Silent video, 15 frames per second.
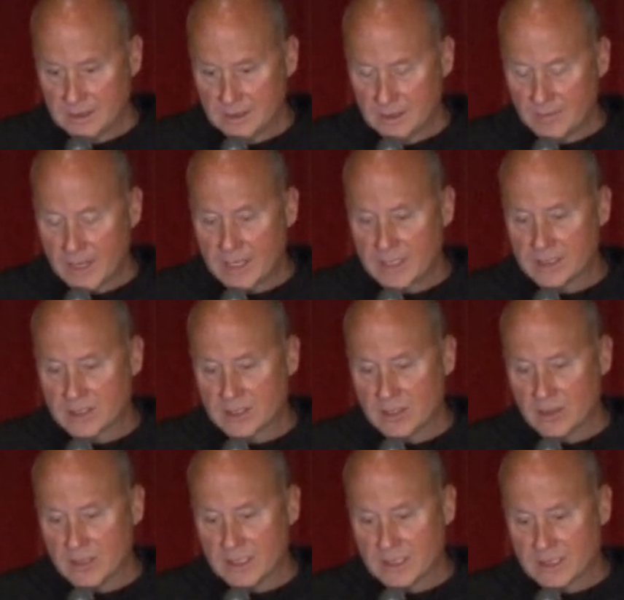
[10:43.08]
And my
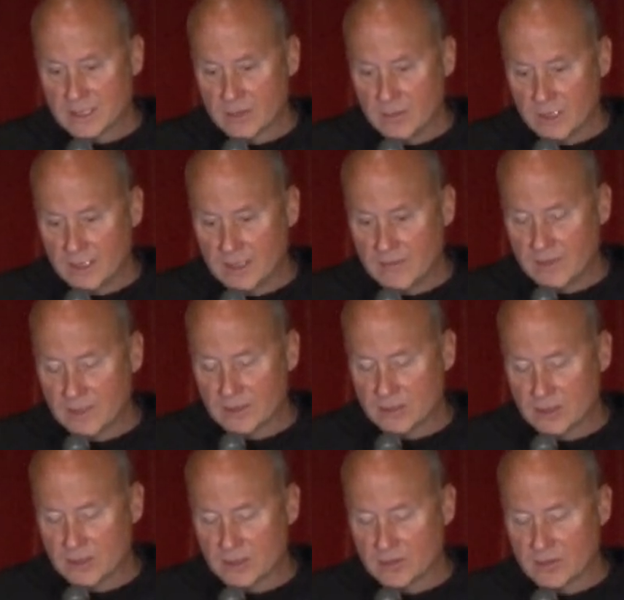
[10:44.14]
concern is that we live in a
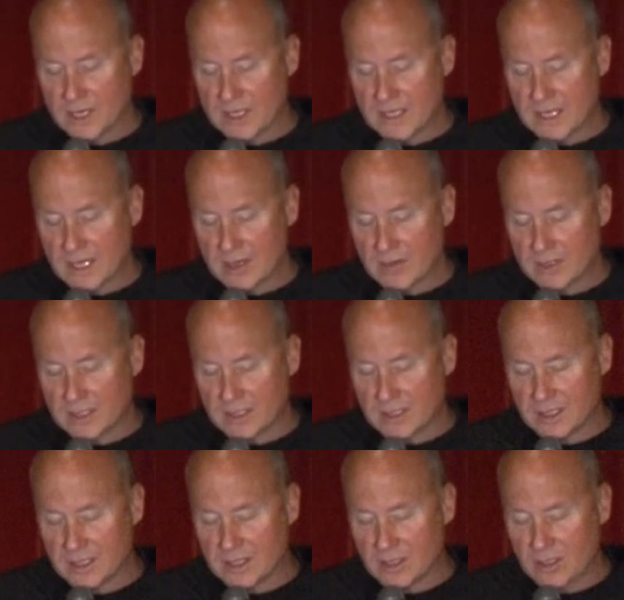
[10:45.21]
church right now that,
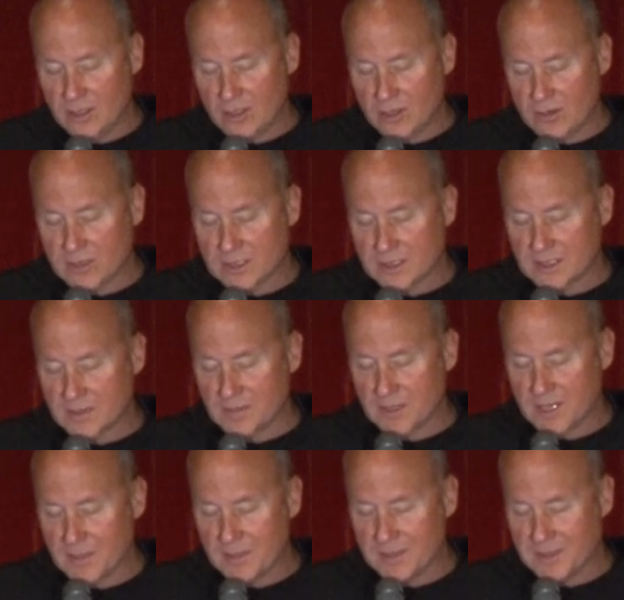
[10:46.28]
that the Eucharist is
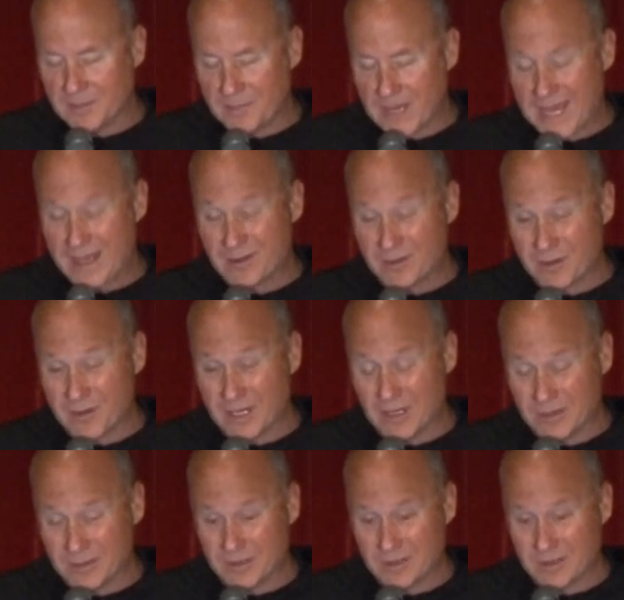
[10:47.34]
becoming the battleground,